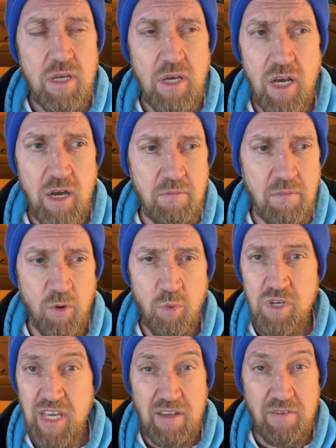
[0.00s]
I
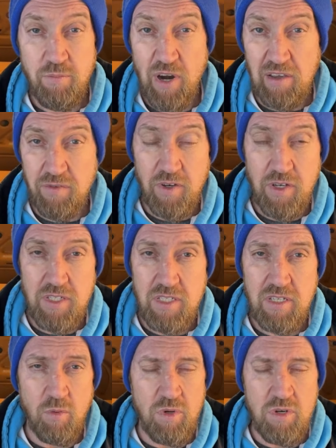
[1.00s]
wouldn't eat
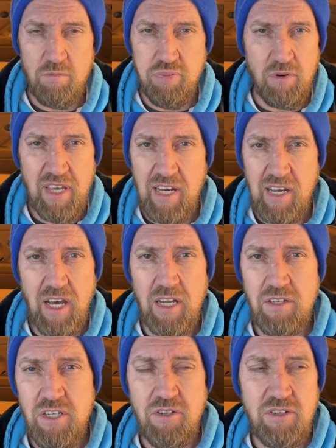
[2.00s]
breakfast. I wouldn't probably eat
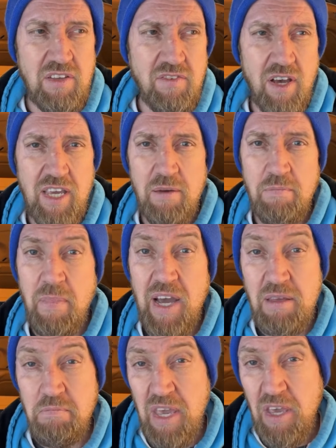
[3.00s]
lunch. I'd eat a
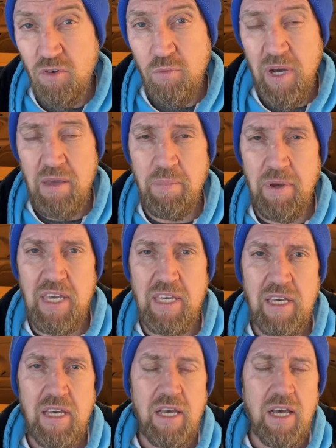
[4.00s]
main meal maybe,
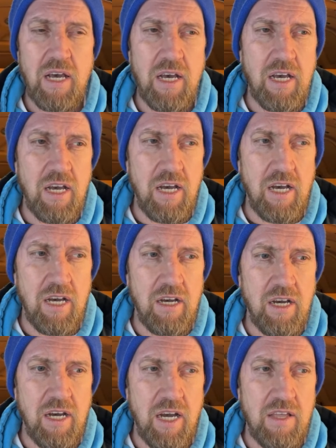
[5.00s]
and
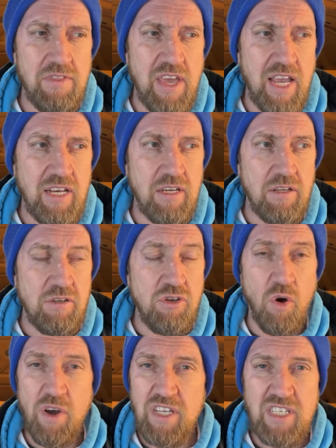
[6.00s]
then
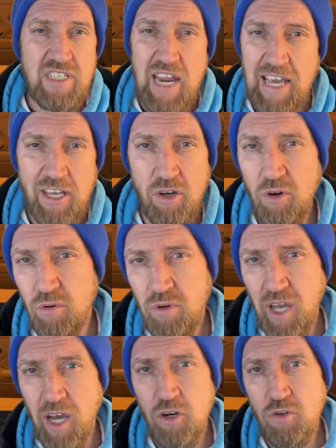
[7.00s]
not snack at all,
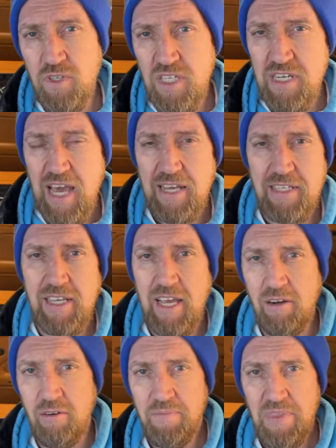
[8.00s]
cutting all the snacks out,